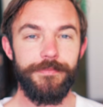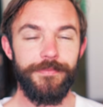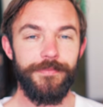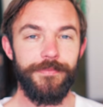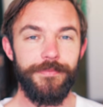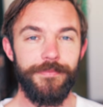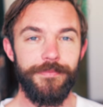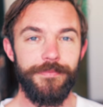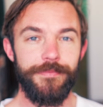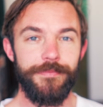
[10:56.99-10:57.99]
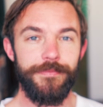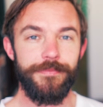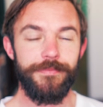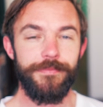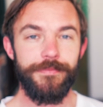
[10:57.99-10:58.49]

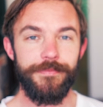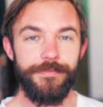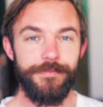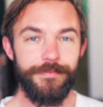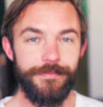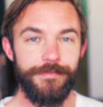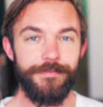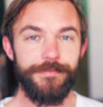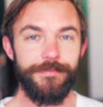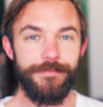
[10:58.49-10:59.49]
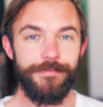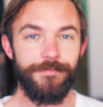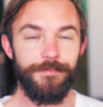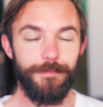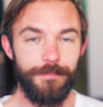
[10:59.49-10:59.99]

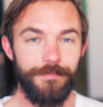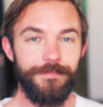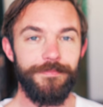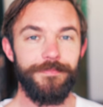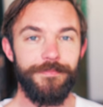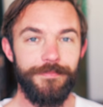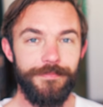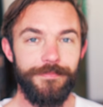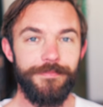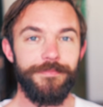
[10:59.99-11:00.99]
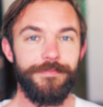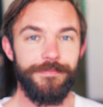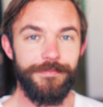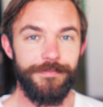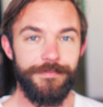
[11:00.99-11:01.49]

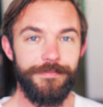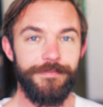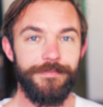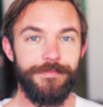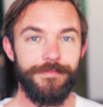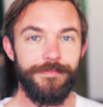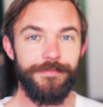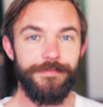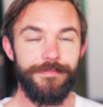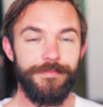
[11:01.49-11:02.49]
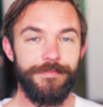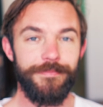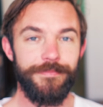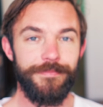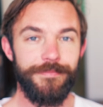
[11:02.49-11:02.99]

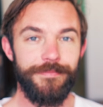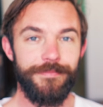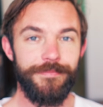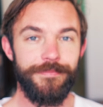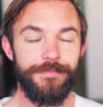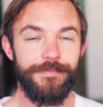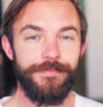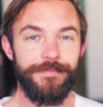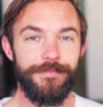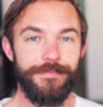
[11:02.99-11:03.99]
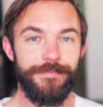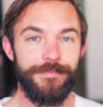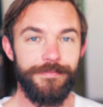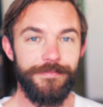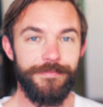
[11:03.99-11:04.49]

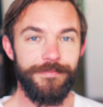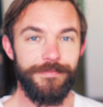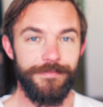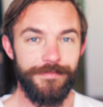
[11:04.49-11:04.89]
The person shown says nothing.